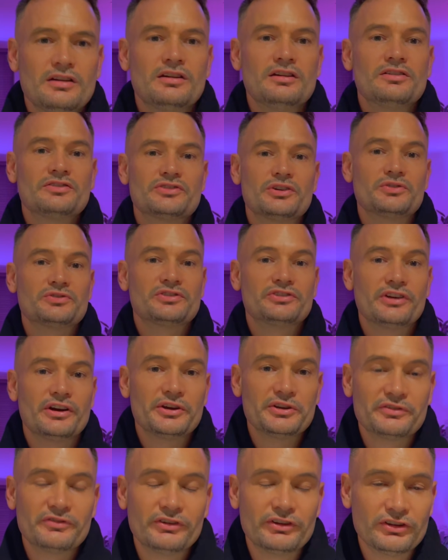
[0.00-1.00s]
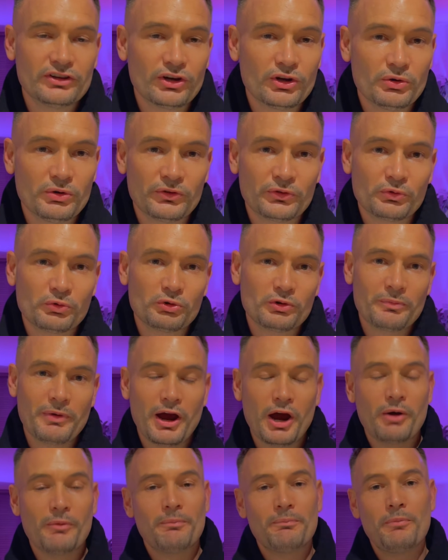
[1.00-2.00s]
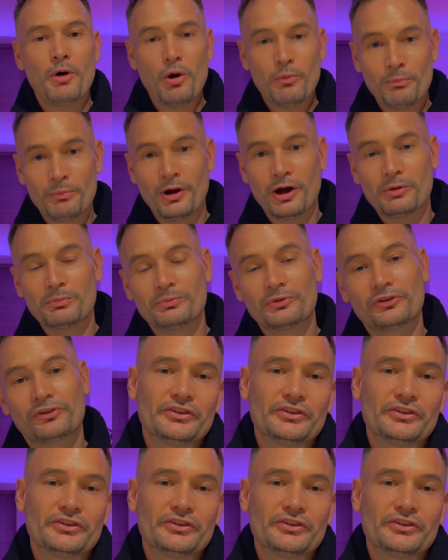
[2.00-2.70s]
So today's video is all about pond pumps.